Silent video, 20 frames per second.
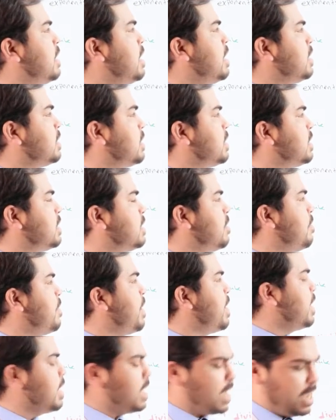S is
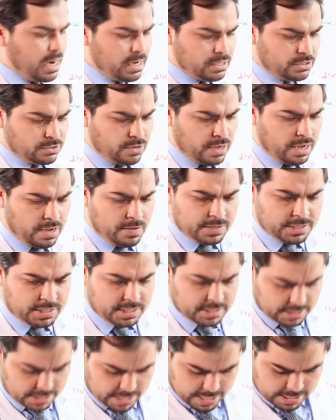remaining here, so I will
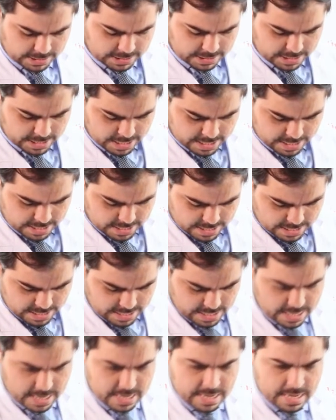just write a
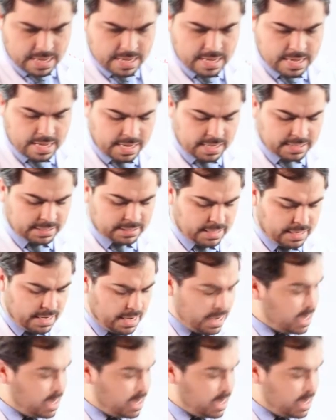S in